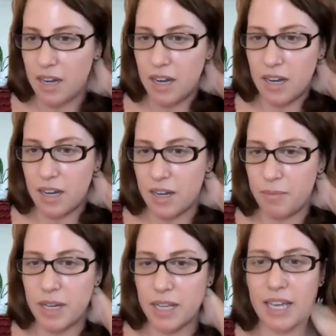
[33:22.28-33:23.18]

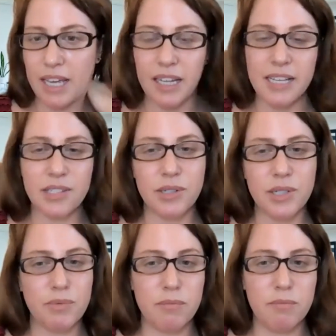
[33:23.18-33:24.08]
Can lasers
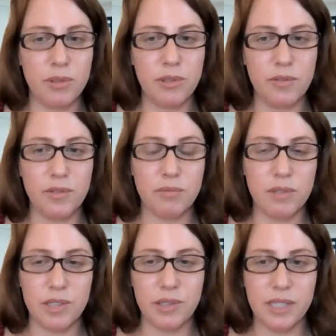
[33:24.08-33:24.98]
remove or
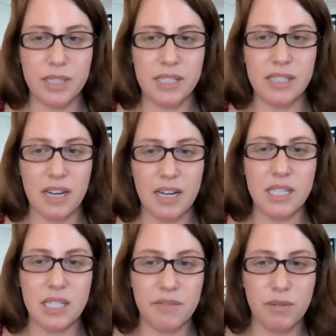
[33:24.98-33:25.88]
reduce the
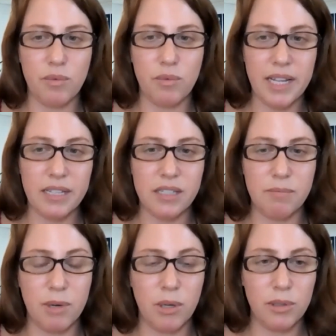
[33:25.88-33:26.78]
size of a raised
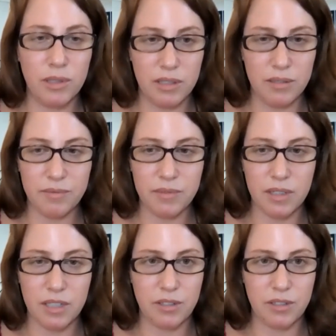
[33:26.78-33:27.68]
mole
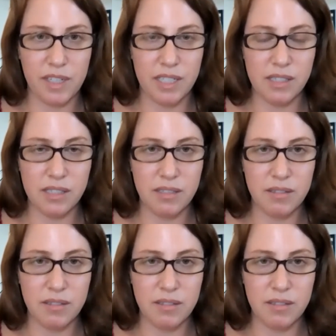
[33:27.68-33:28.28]
on your face?